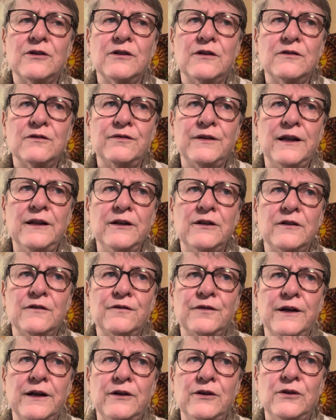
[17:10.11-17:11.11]
a fairly good
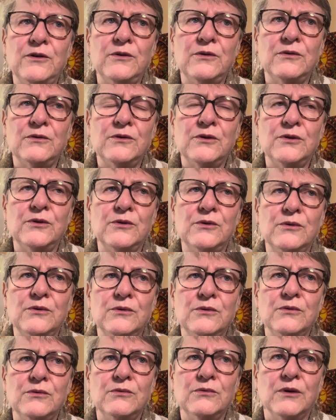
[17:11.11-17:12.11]
friend
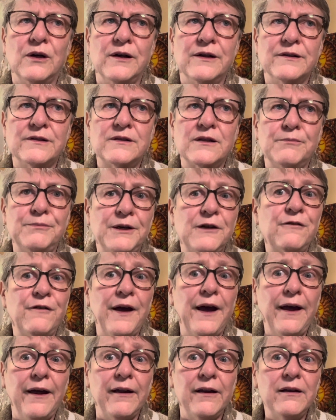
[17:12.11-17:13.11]
who was a big
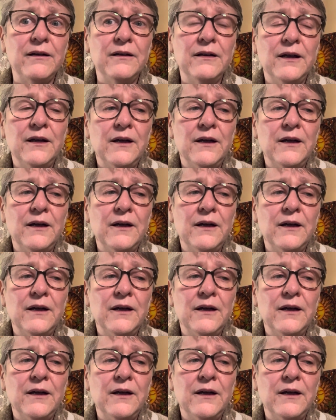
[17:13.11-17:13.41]
fan.